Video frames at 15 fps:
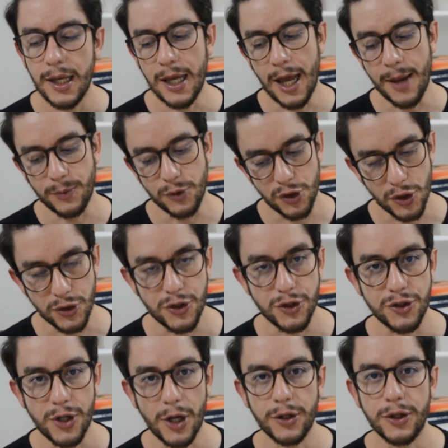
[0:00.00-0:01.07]
I'm just
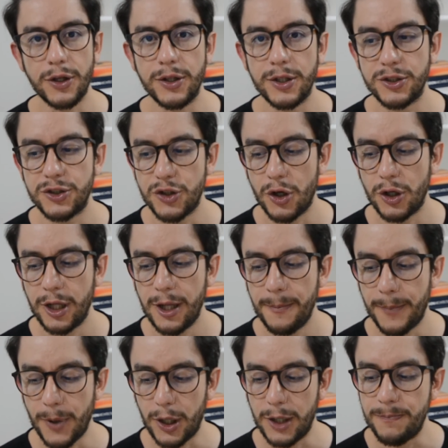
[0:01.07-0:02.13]
starting this journey,
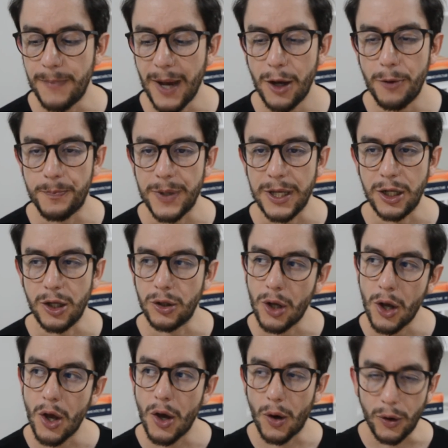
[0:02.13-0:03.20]
but in my opinion,
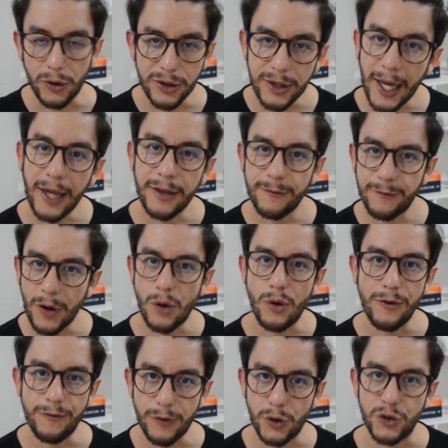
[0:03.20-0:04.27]
on that very
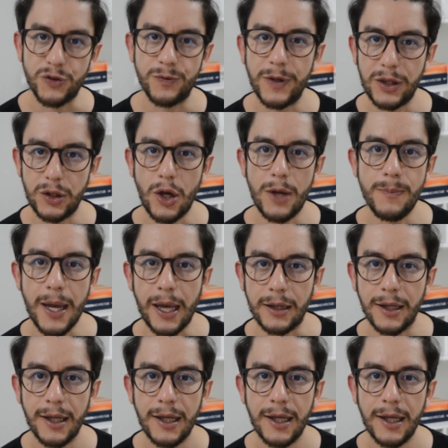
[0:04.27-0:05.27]
first video I made,